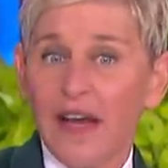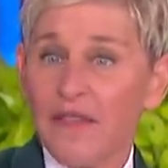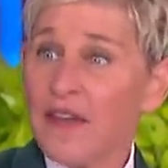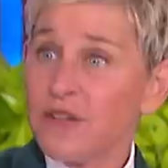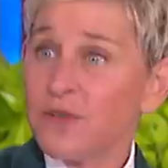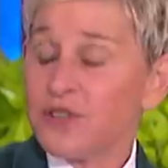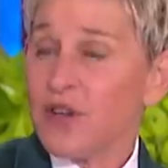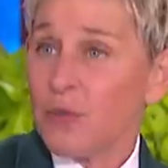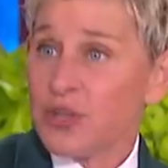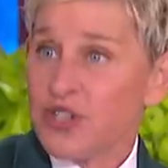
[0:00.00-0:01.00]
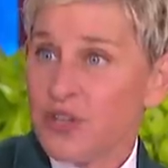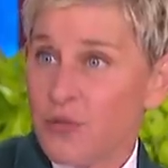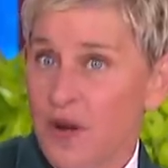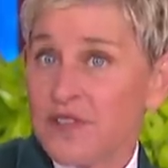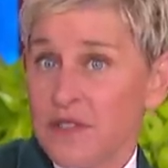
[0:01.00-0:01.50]
and then you saw what
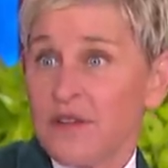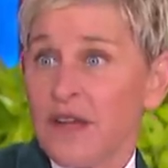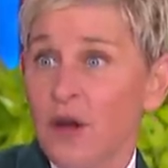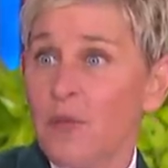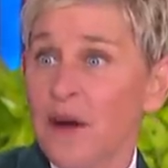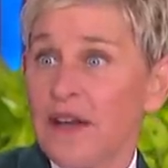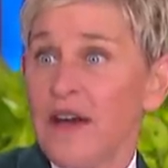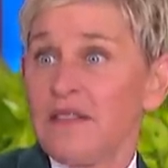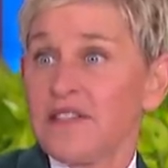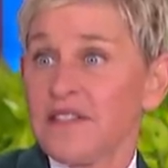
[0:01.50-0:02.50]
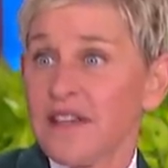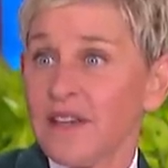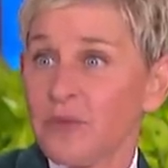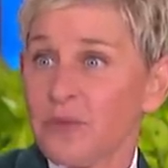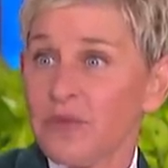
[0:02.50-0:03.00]
cheer was, and you're like, oh my God, this is
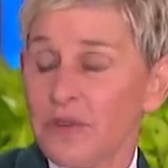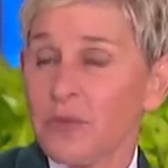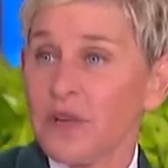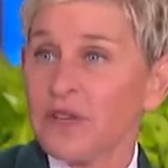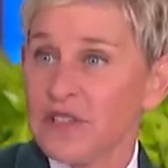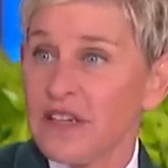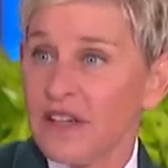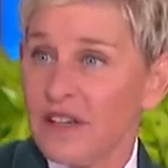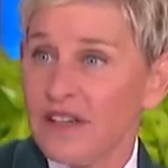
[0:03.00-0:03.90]
like a, the real deal.